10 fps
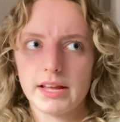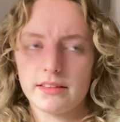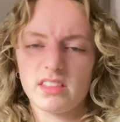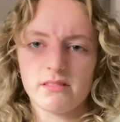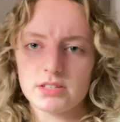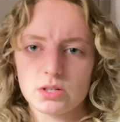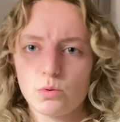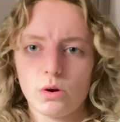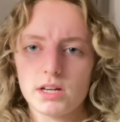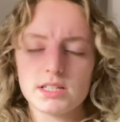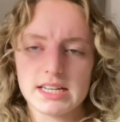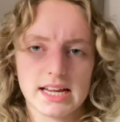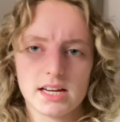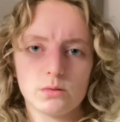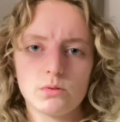there is equality
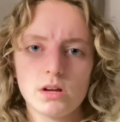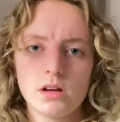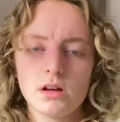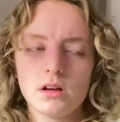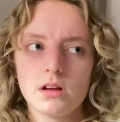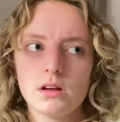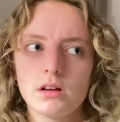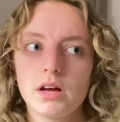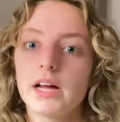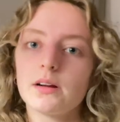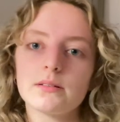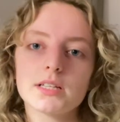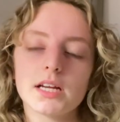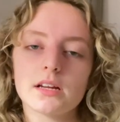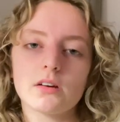now. And I was
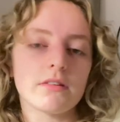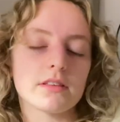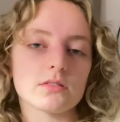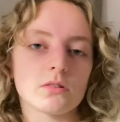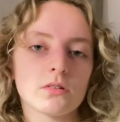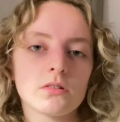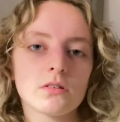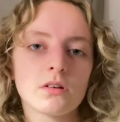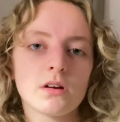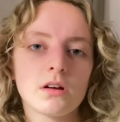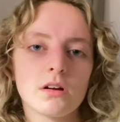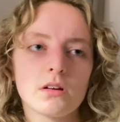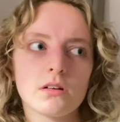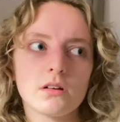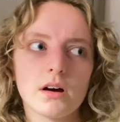like, no, there's not.
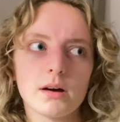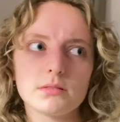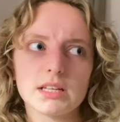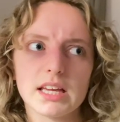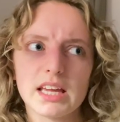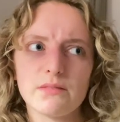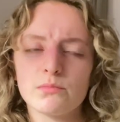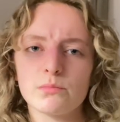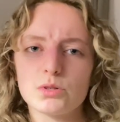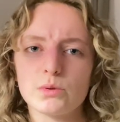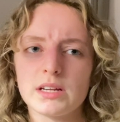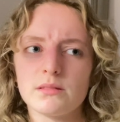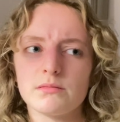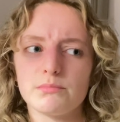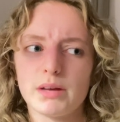I was like, even
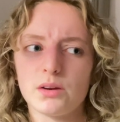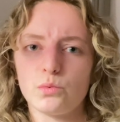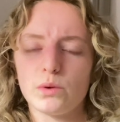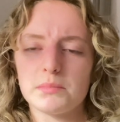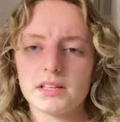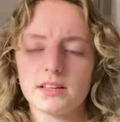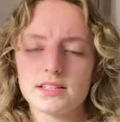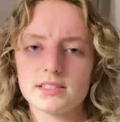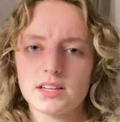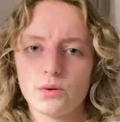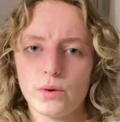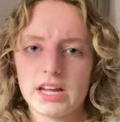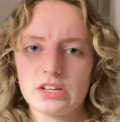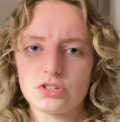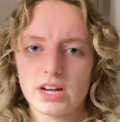between men and women, there's still a
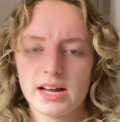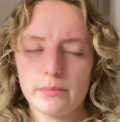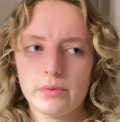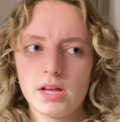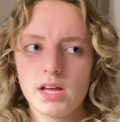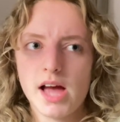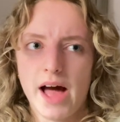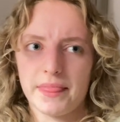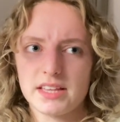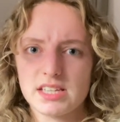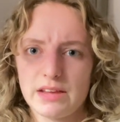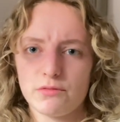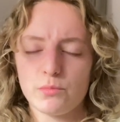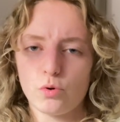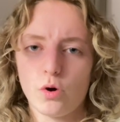wage gap, and that's
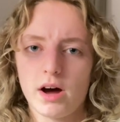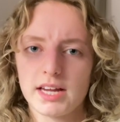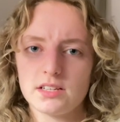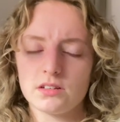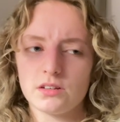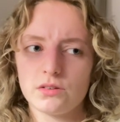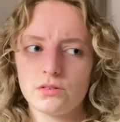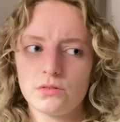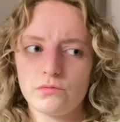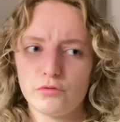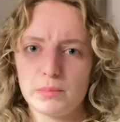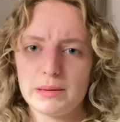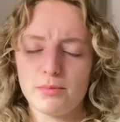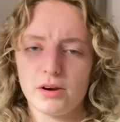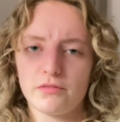even more heightened for
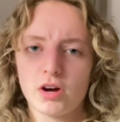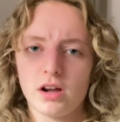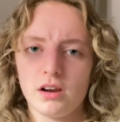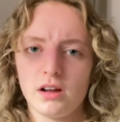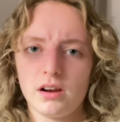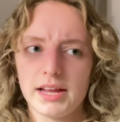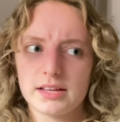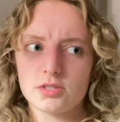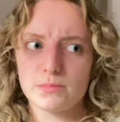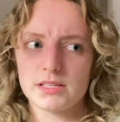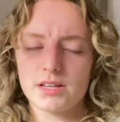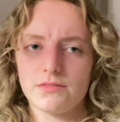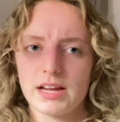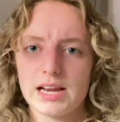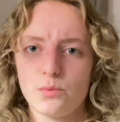people of color, like
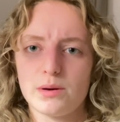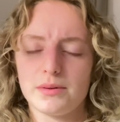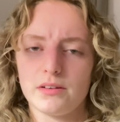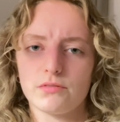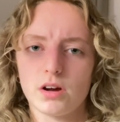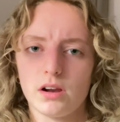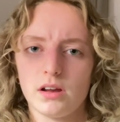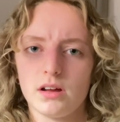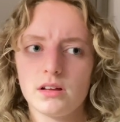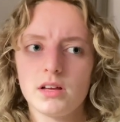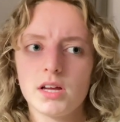specifically women of color